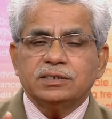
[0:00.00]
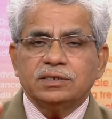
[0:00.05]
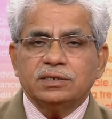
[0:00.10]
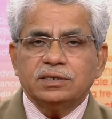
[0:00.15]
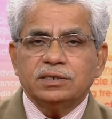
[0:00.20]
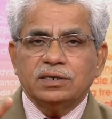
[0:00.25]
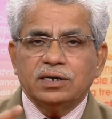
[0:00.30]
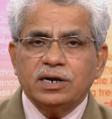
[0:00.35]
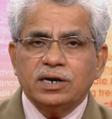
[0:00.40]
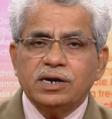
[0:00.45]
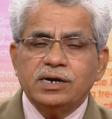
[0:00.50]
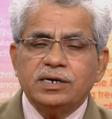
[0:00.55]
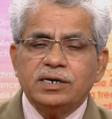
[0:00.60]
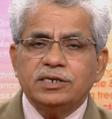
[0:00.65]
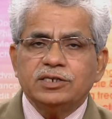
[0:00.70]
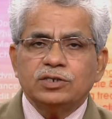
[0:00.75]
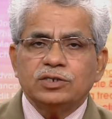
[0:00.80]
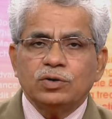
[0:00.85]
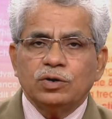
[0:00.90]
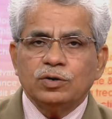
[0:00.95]
current
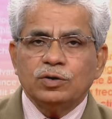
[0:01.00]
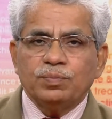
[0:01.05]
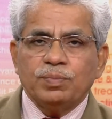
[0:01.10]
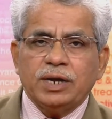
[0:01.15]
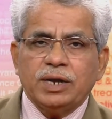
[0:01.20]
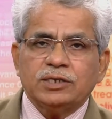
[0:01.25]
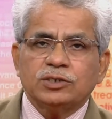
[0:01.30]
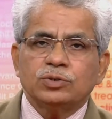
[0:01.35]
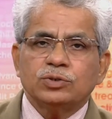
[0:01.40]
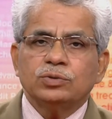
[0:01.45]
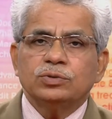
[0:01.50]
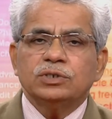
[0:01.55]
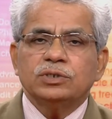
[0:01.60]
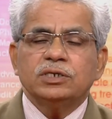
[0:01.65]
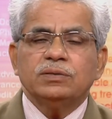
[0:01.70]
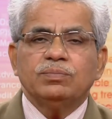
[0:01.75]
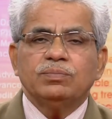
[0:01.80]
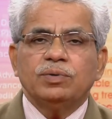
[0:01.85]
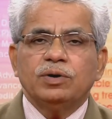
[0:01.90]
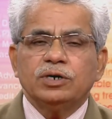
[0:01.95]
is not passed through their
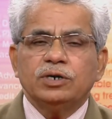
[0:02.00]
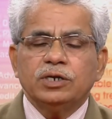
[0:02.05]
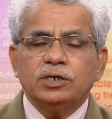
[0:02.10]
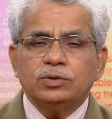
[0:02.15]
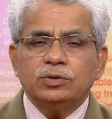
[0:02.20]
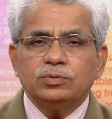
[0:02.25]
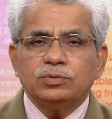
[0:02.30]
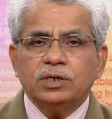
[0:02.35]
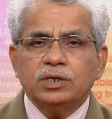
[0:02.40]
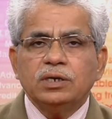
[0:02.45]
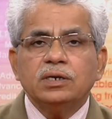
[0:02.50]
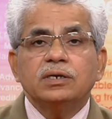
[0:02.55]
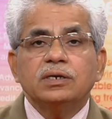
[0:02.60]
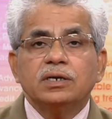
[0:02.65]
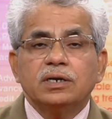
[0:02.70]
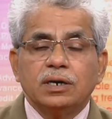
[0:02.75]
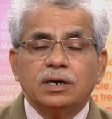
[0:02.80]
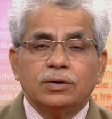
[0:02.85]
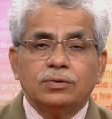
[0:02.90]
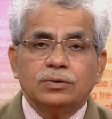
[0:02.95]
body to the
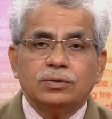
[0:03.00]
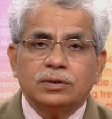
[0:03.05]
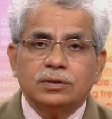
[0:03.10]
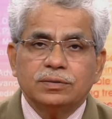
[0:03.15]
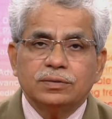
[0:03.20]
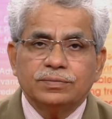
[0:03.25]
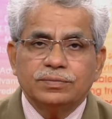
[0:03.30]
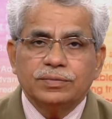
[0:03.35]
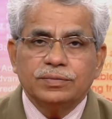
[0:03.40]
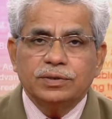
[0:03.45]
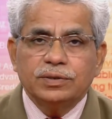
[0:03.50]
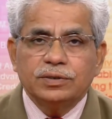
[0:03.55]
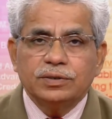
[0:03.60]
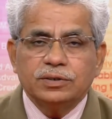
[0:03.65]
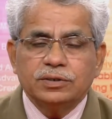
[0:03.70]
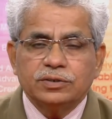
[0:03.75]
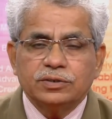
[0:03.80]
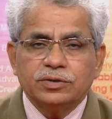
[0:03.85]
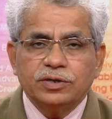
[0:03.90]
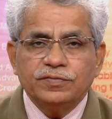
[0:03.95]
ground.
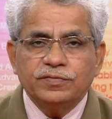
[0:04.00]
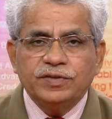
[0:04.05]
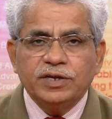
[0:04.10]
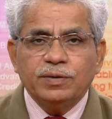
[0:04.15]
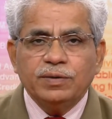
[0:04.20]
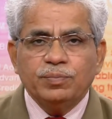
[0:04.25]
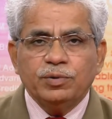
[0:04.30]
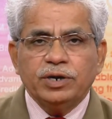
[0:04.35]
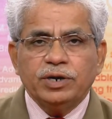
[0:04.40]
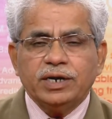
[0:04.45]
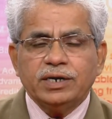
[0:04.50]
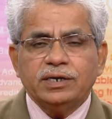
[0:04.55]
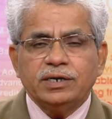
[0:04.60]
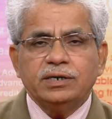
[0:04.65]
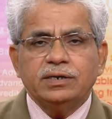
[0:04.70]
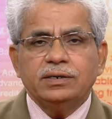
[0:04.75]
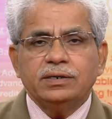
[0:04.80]
So if they are protected